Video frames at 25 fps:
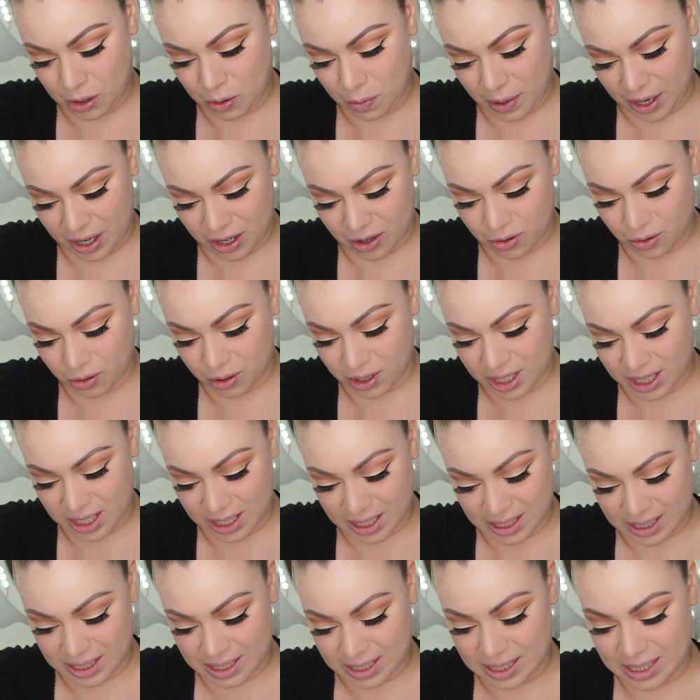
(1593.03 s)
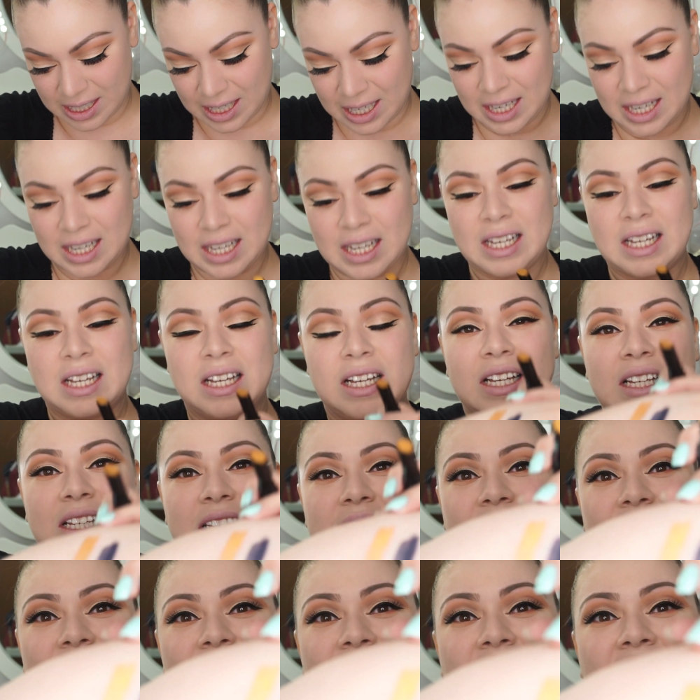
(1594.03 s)
Oh my goodness.
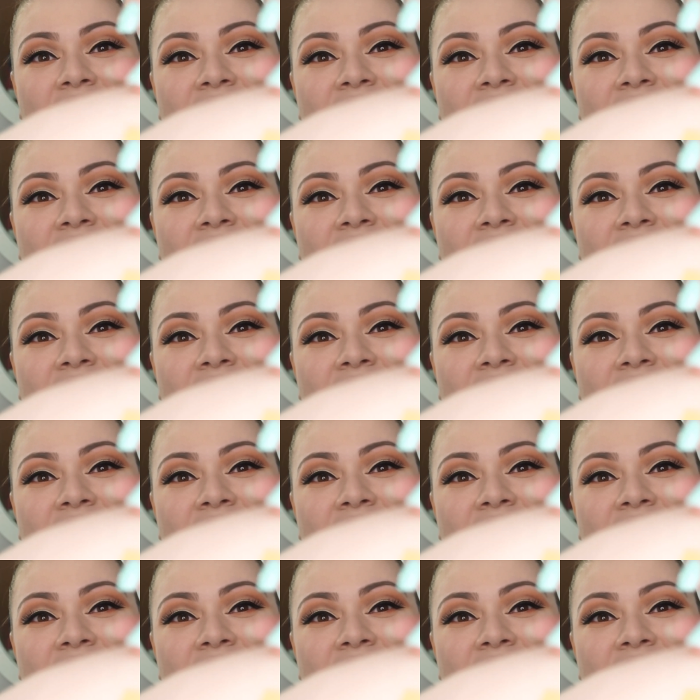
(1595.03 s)
So